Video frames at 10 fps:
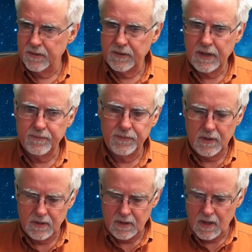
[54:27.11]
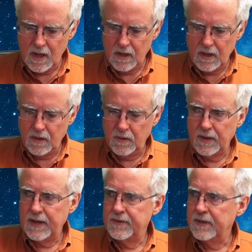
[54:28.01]
Okay. Oh,
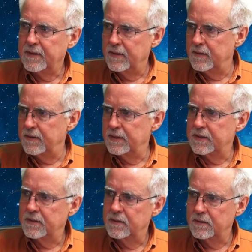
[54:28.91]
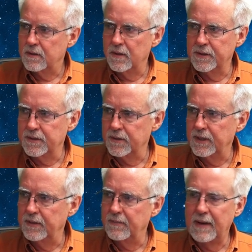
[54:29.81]
I think this cursor
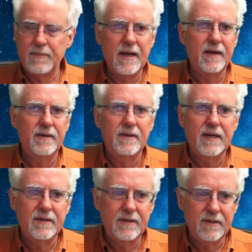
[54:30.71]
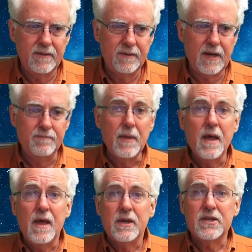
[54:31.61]
hit my pad and that did it. Okay,
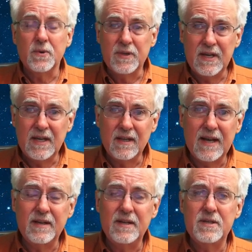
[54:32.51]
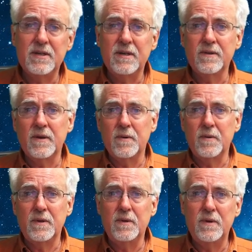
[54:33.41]
so thinking like an engineer though,
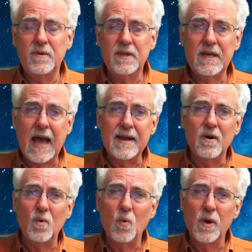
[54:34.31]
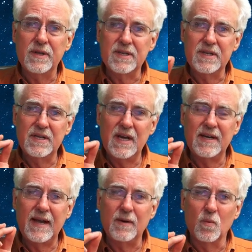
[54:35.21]
you, you think, I don't want to set
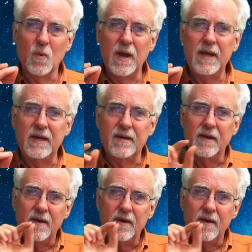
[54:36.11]
a rate